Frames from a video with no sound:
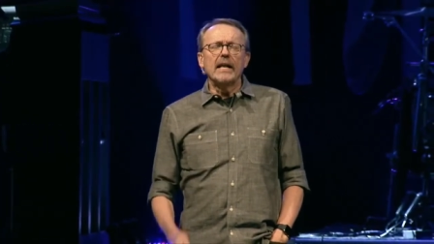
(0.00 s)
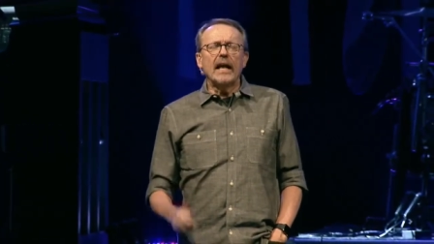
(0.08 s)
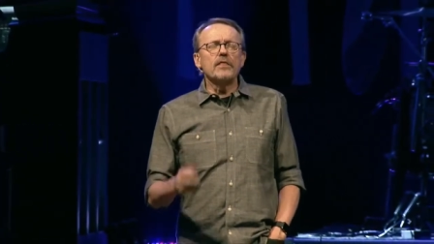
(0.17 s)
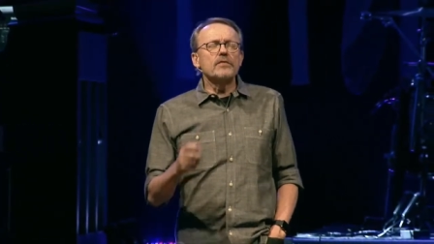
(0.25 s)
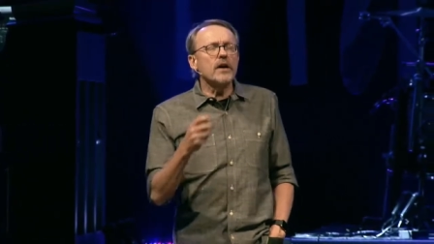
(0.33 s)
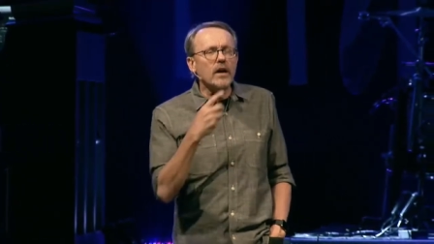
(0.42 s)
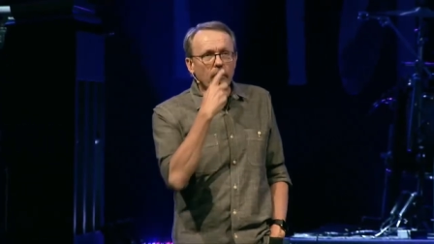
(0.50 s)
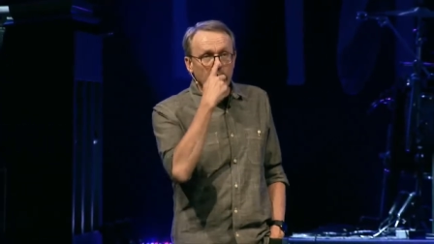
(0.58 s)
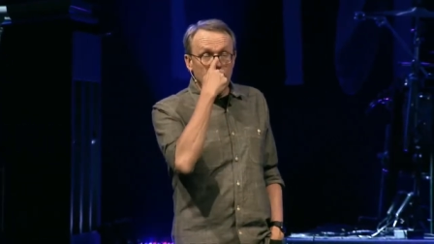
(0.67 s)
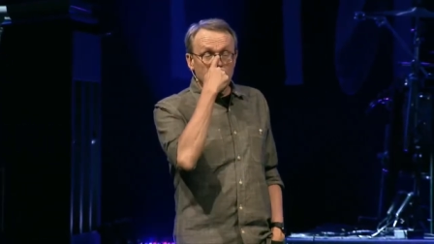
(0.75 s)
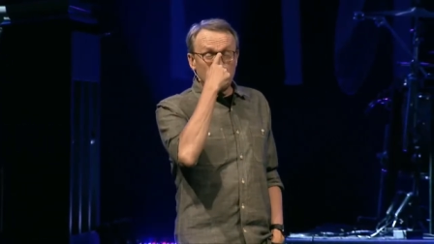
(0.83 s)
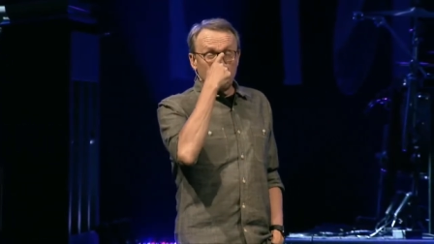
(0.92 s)
And there
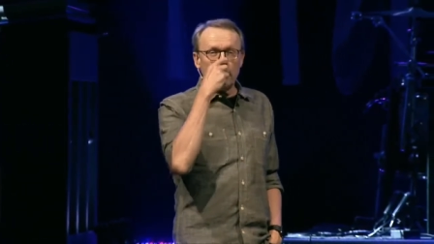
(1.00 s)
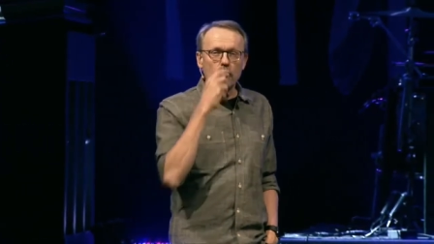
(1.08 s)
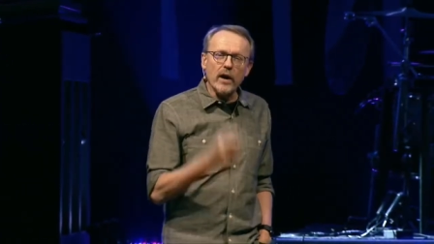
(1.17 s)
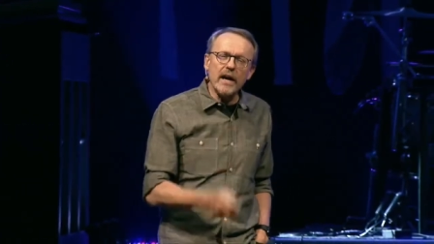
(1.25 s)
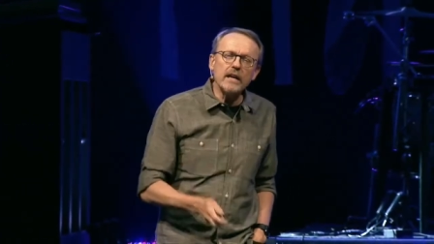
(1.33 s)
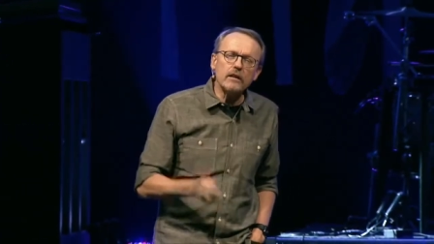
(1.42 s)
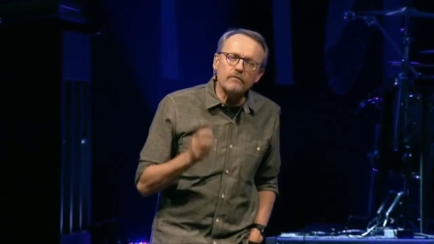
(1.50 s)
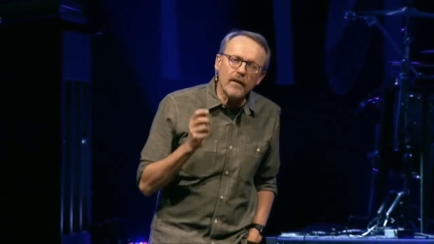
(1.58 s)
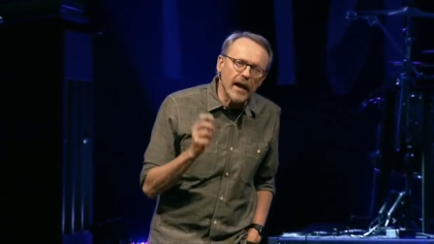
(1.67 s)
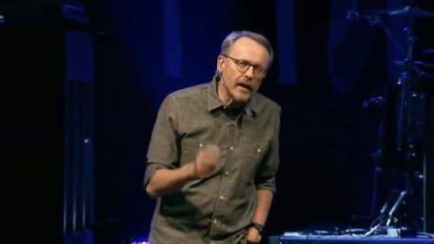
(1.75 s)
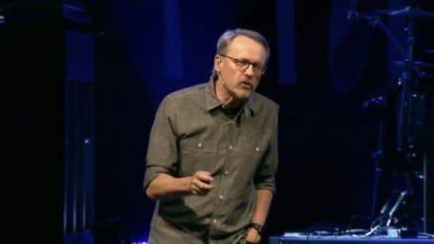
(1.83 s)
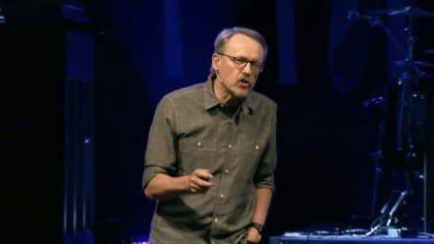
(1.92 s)
is great
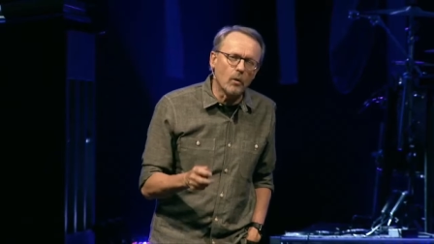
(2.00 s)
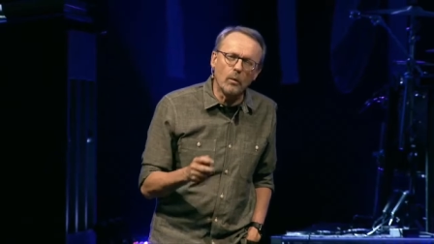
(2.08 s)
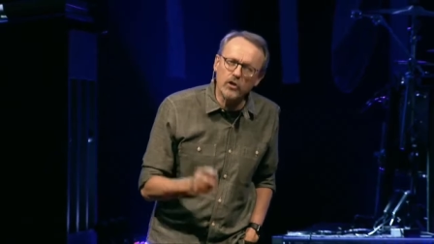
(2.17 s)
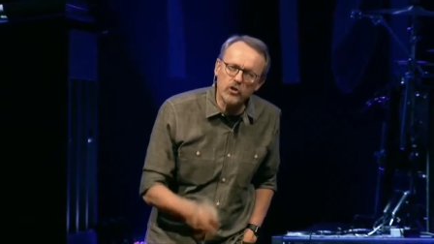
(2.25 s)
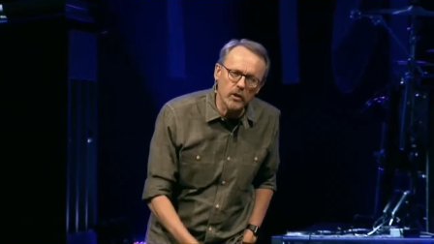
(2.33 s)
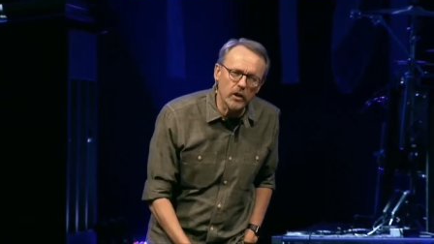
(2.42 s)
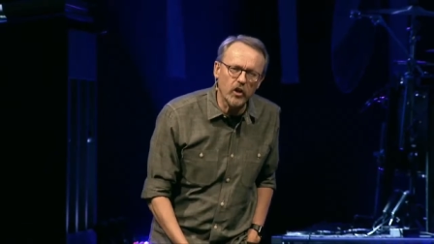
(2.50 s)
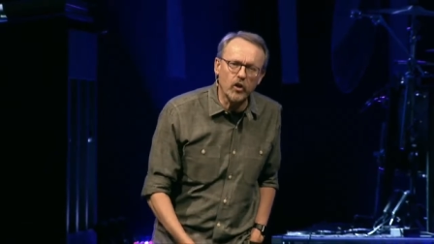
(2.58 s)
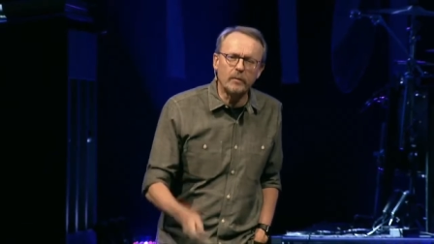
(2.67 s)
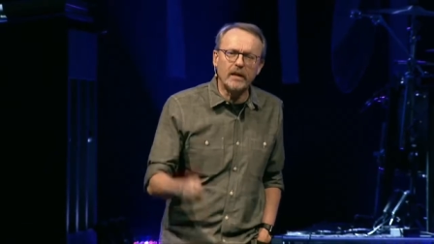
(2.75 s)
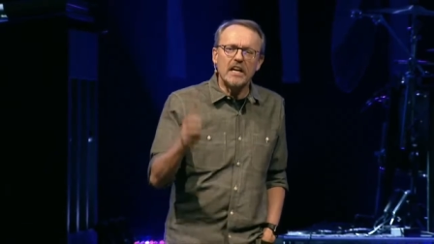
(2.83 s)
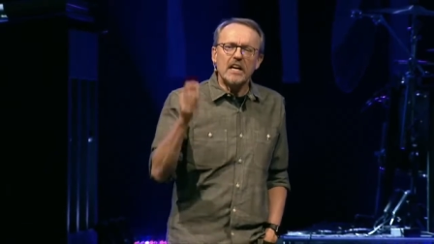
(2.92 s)
advantage, I want you to hear
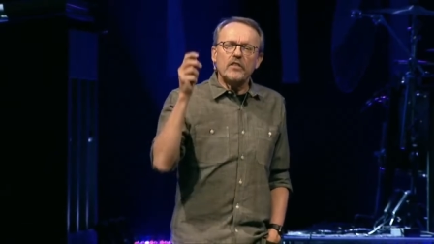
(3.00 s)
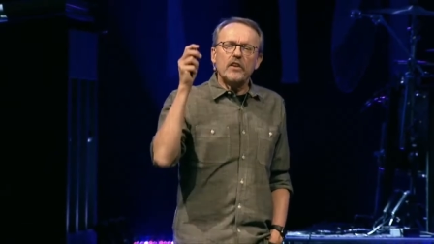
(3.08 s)
me,